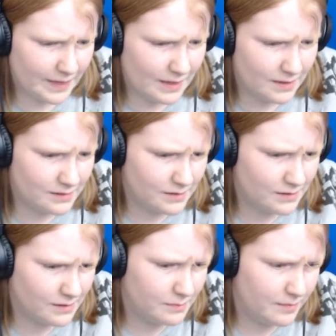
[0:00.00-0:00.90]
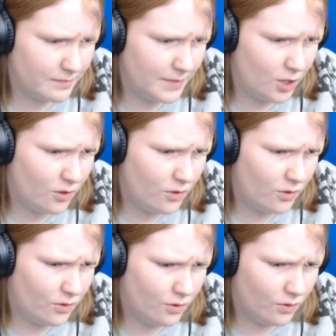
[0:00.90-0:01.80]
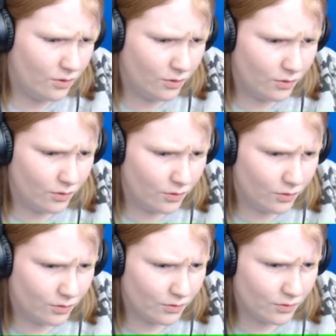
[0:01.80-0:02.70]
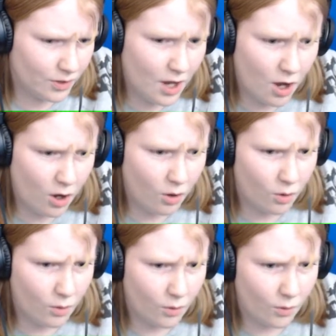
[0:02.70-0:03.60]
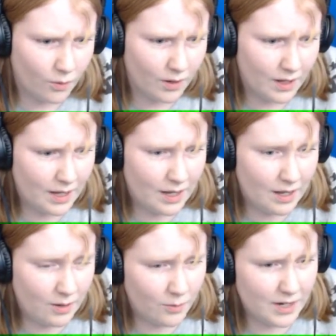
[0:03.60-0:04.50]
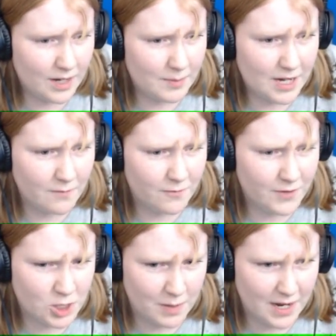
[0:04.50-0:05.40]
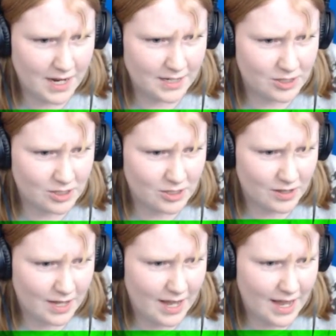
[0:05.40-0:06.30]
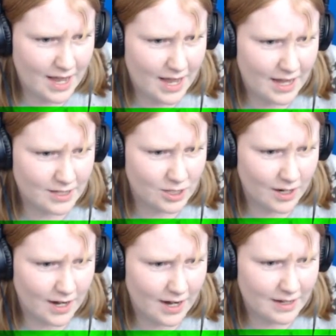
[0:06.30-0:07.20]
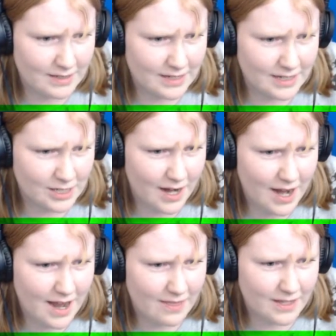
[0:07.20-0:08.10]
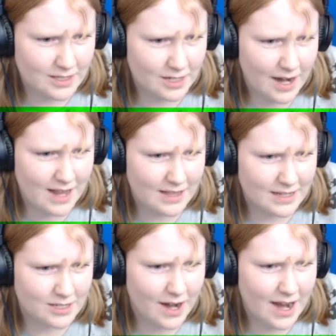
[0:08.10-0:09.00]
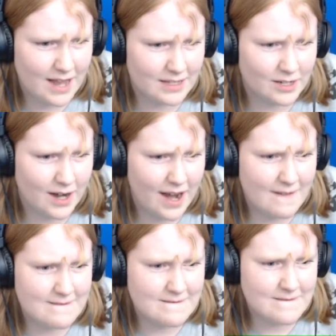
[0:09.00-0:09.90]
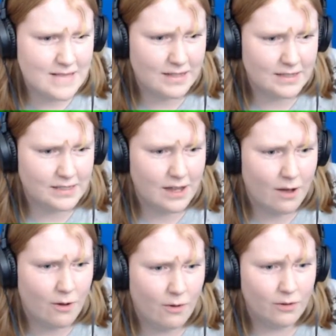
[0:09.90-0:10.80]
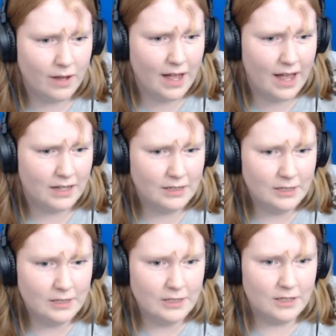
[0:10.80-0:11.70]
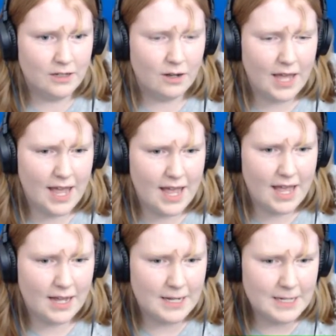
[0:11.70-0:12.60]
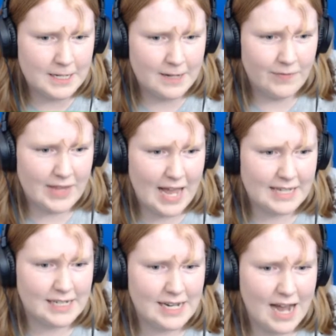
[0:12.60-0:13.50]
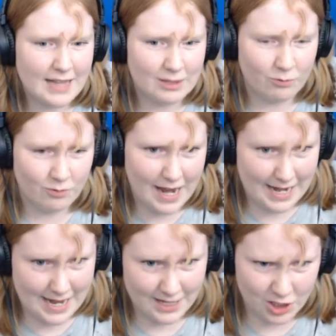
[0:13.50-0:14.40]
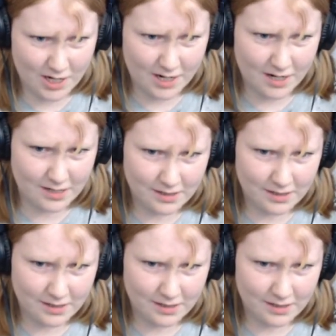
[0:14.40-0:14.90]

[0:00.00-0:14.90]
Magoo! No! We're gonna become fish paste. That's great. That's great. That's great. That's great. That's great. No! Ah! Okay. That is not the right answer.